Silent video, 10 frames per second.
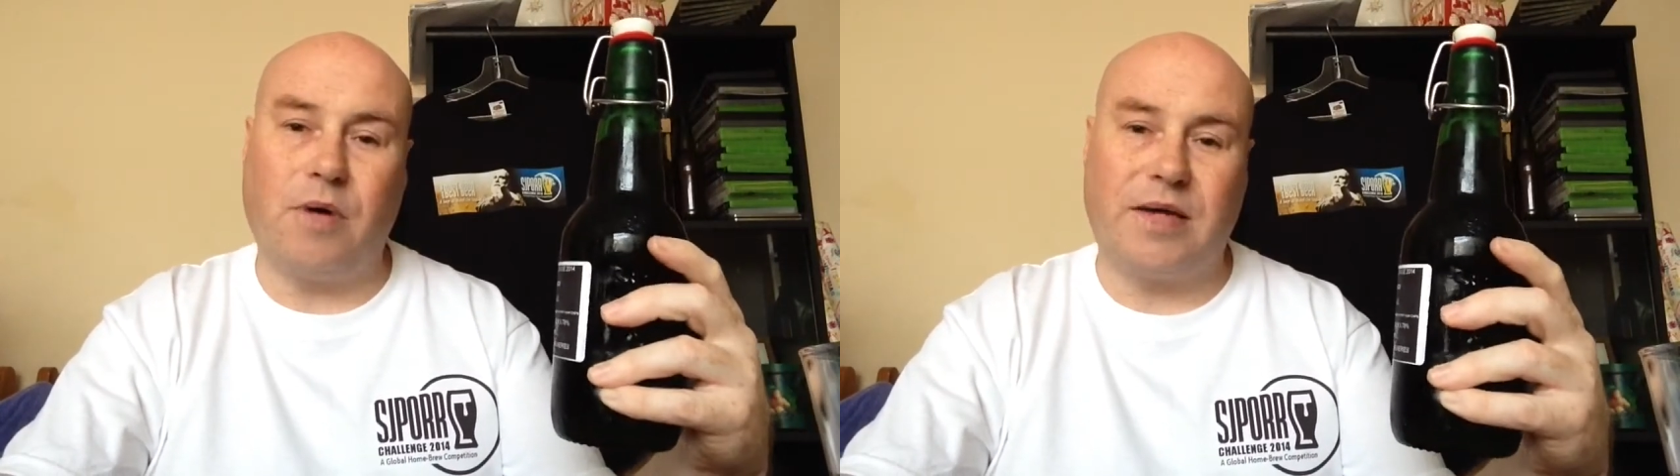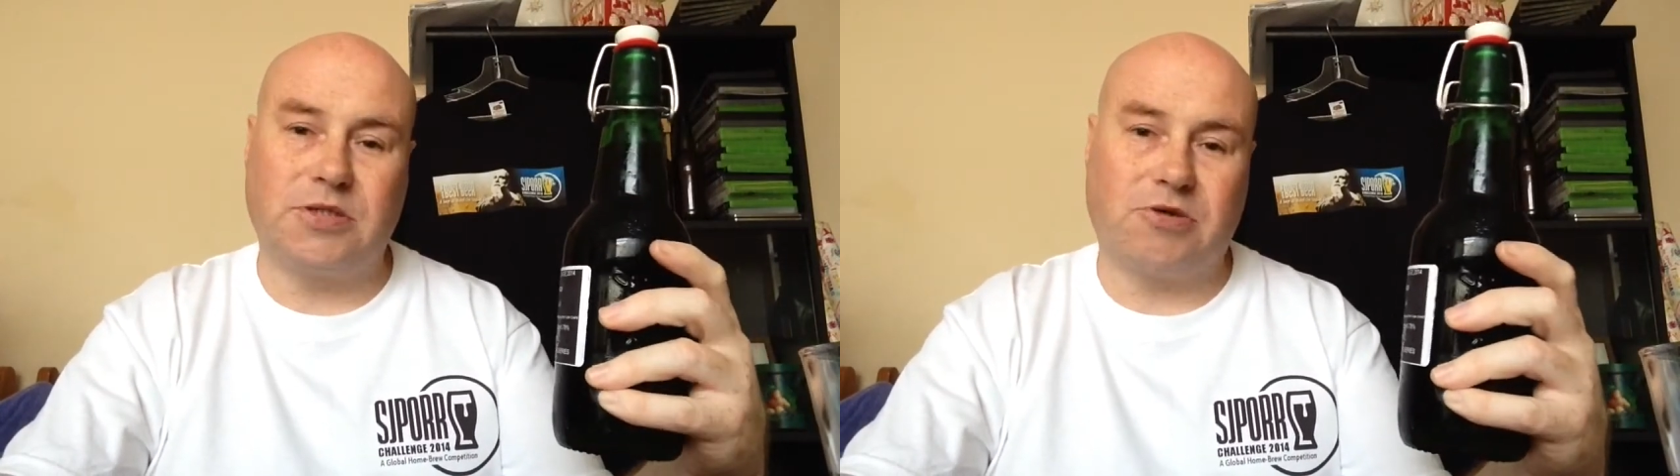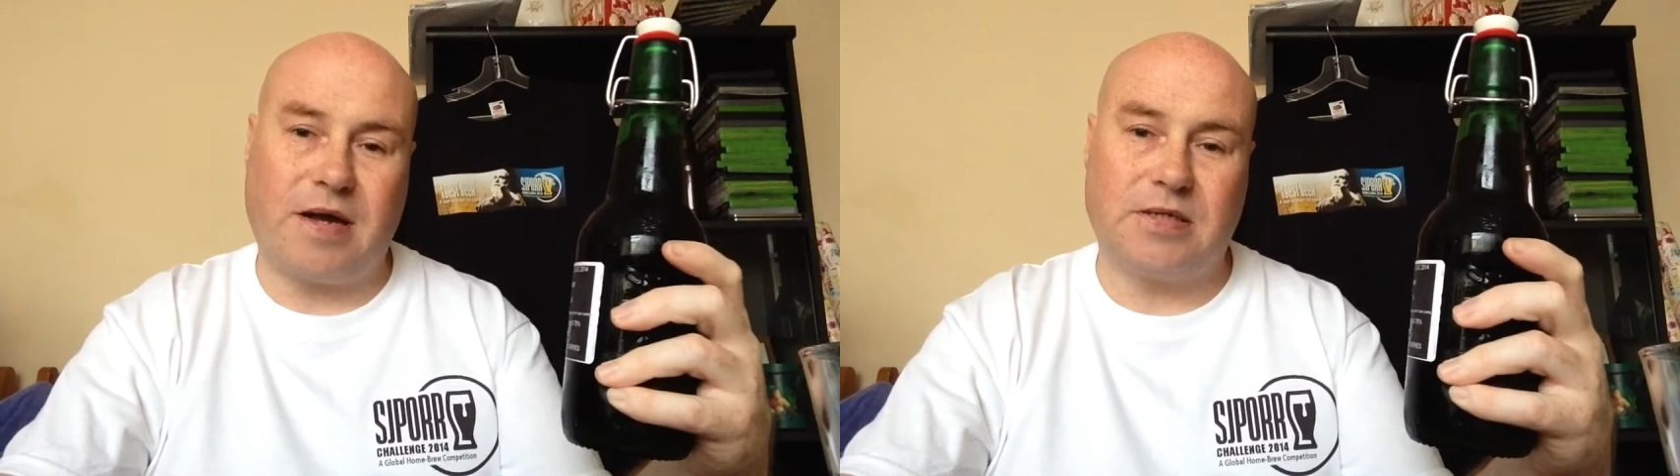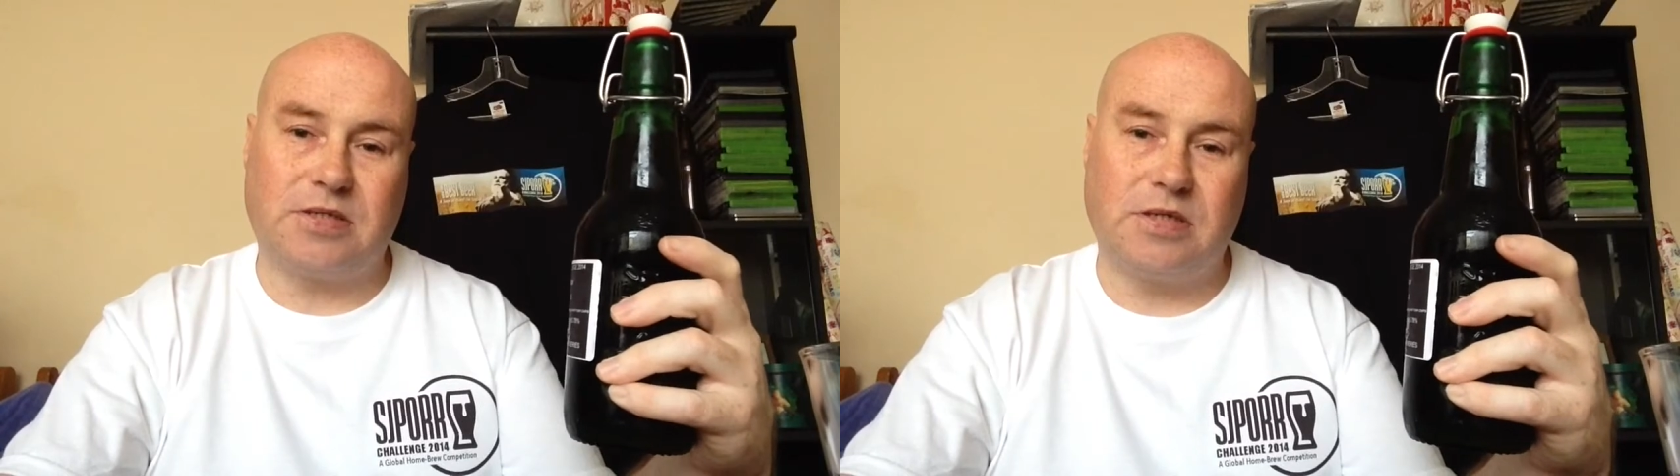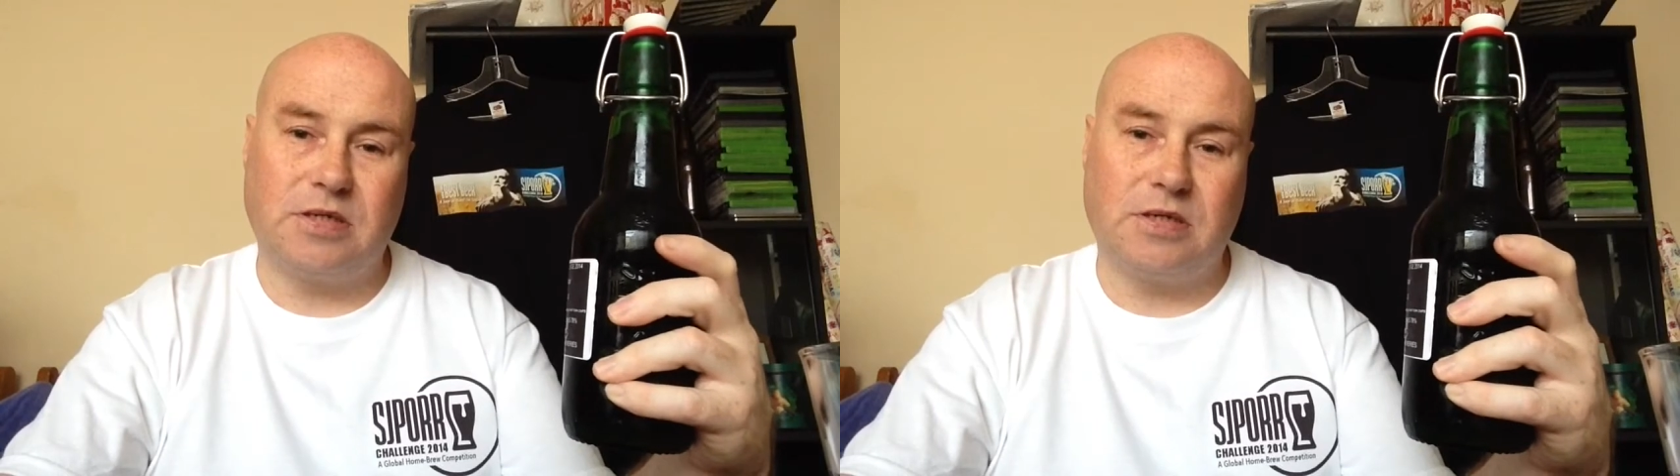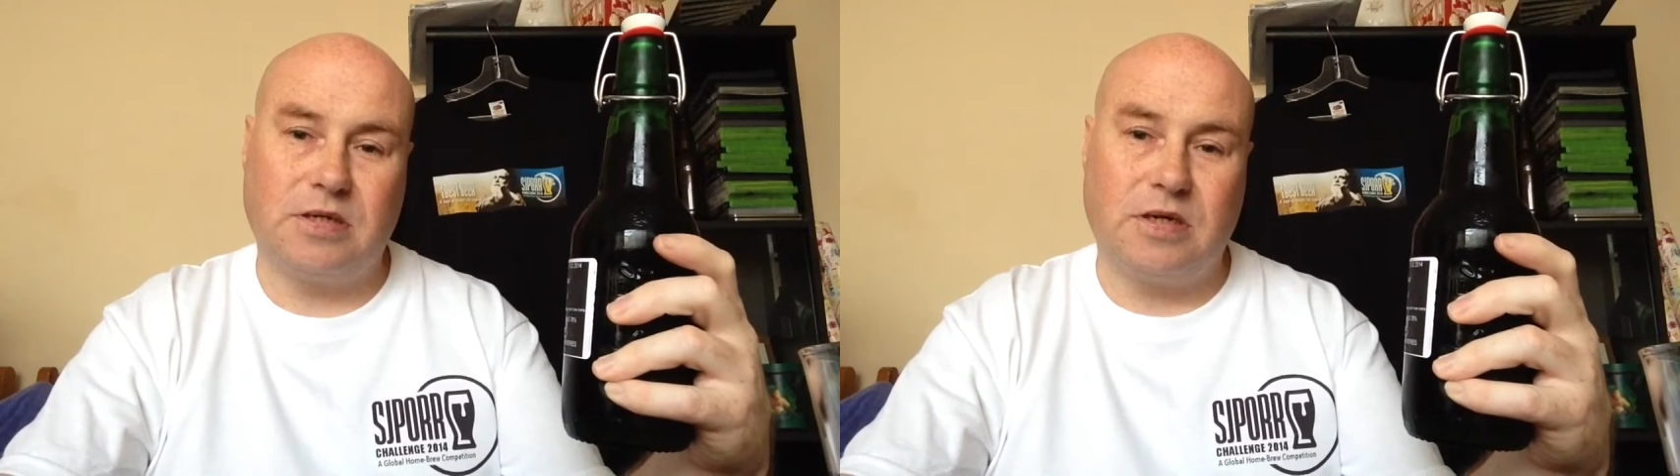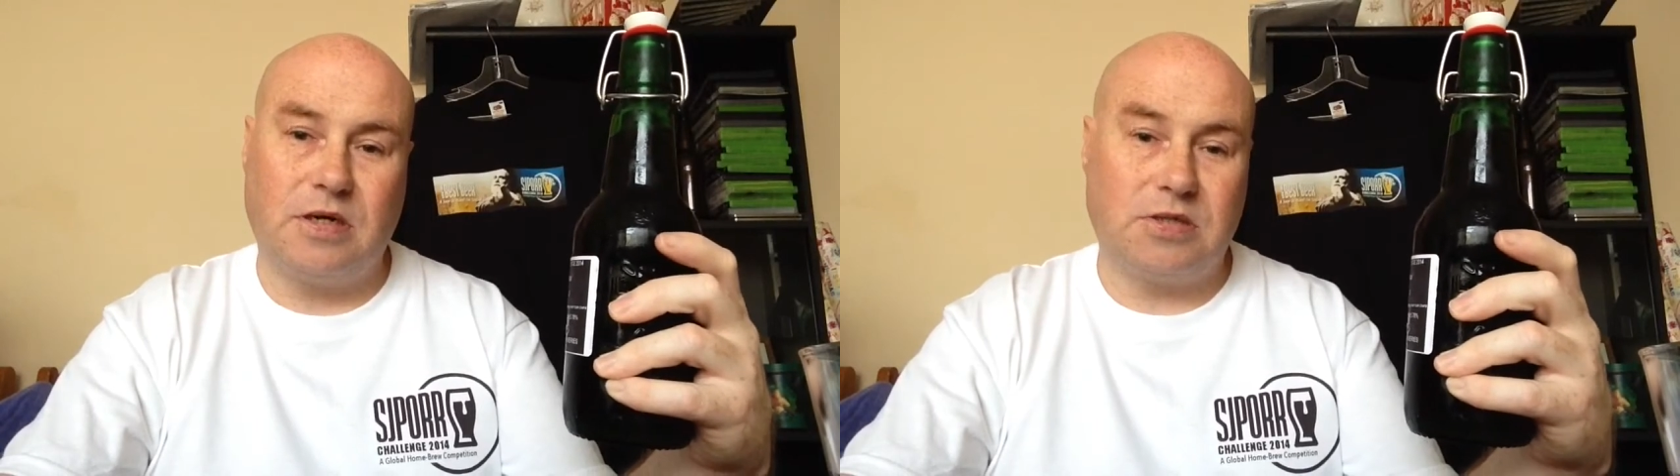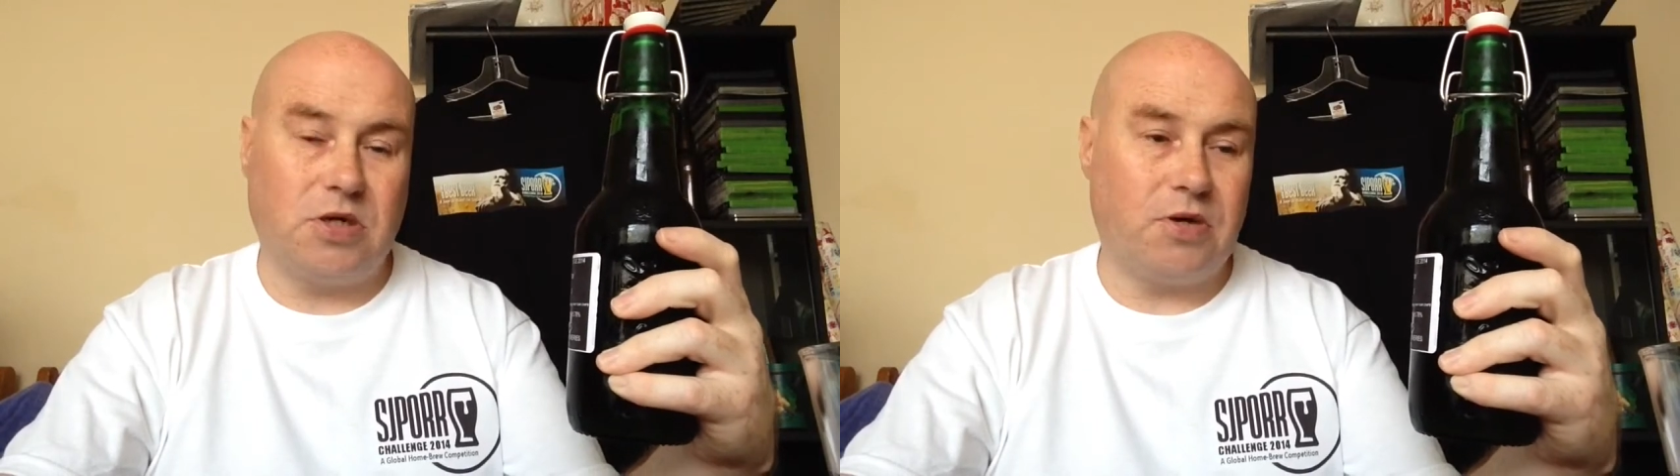extract,
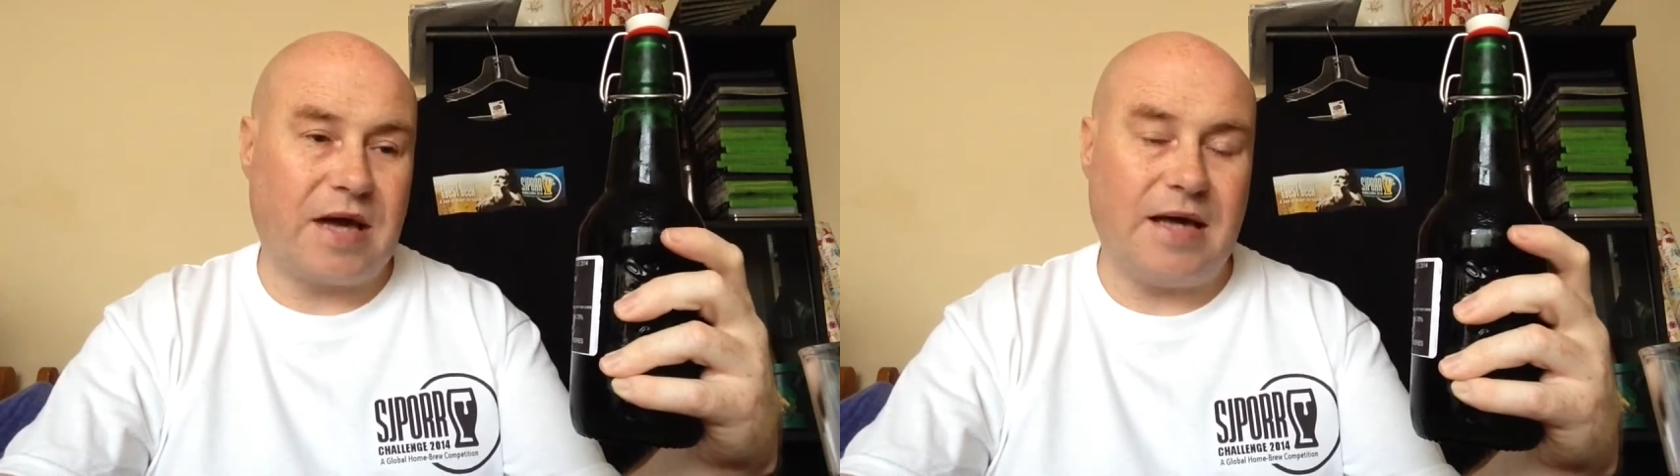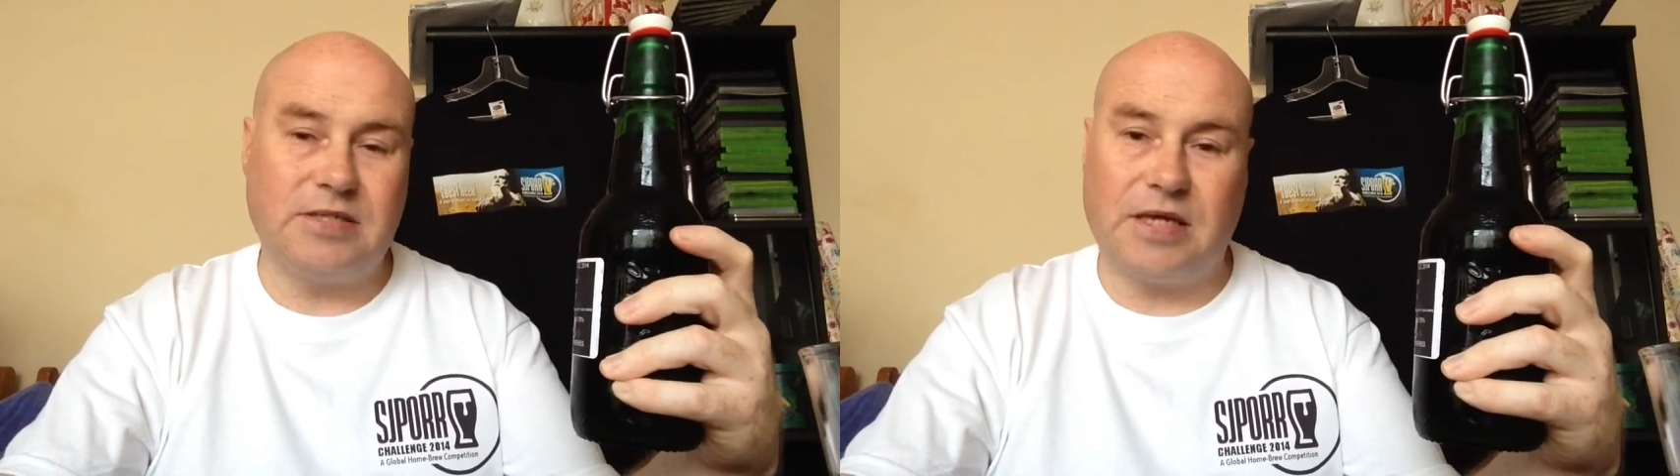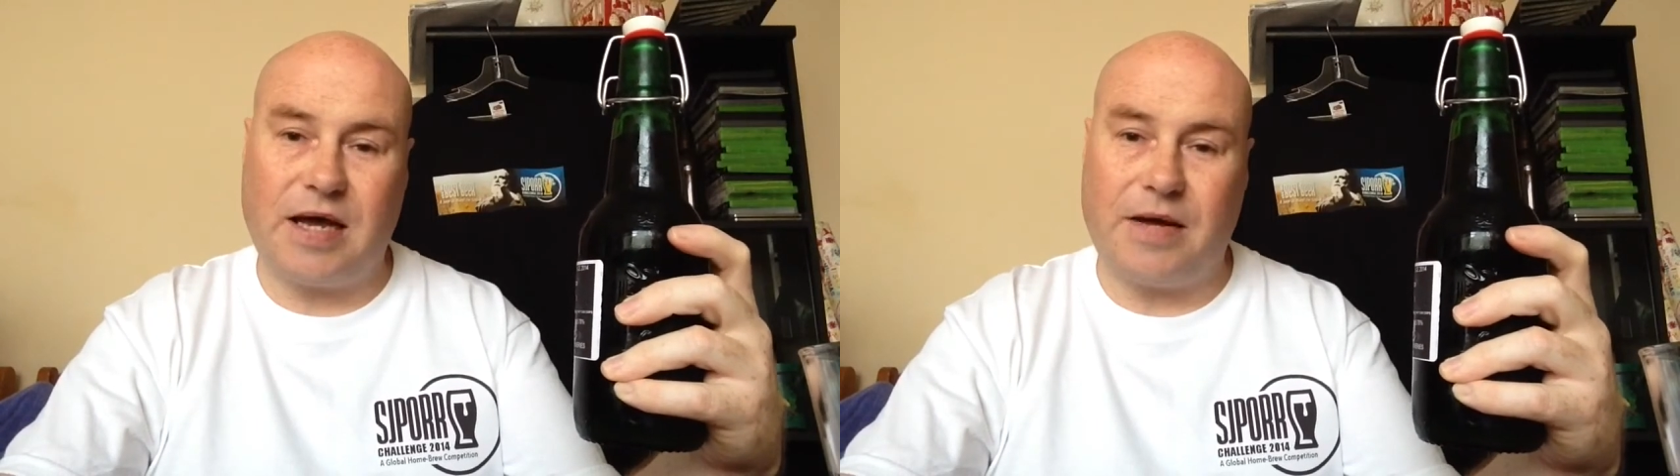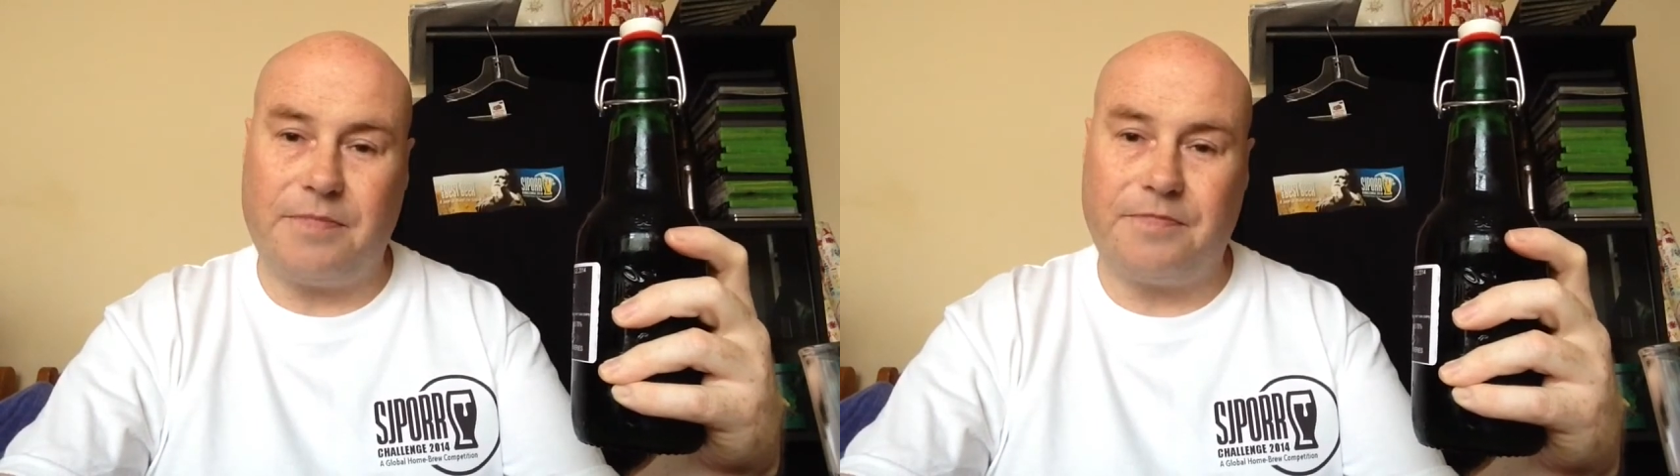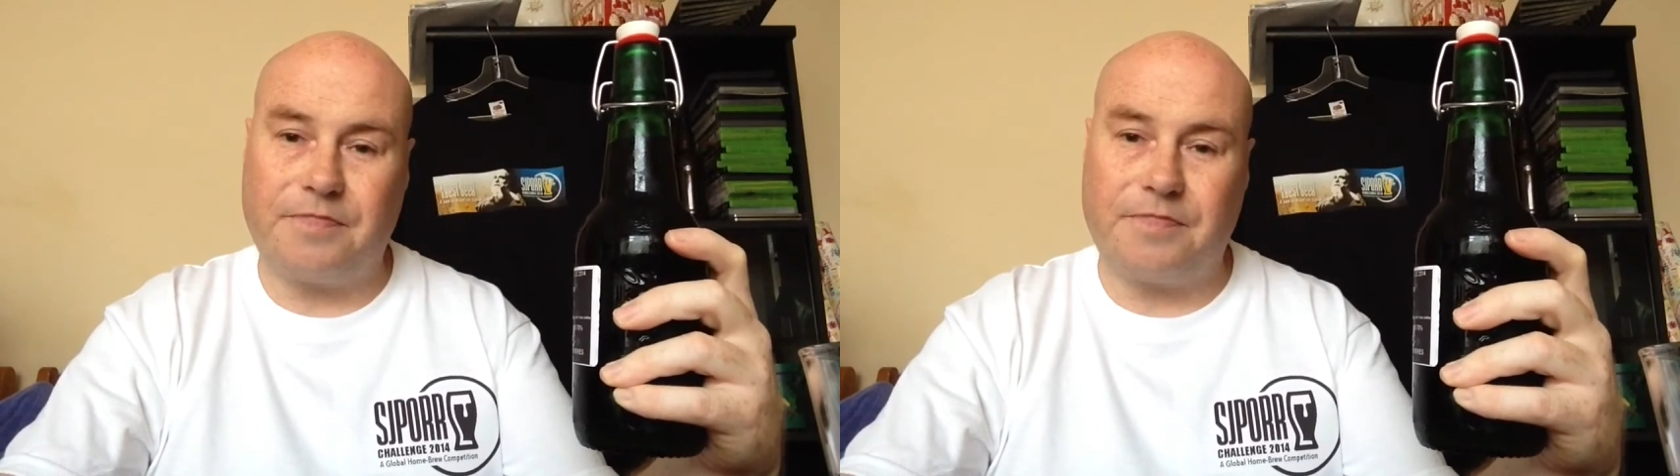2 cans of that.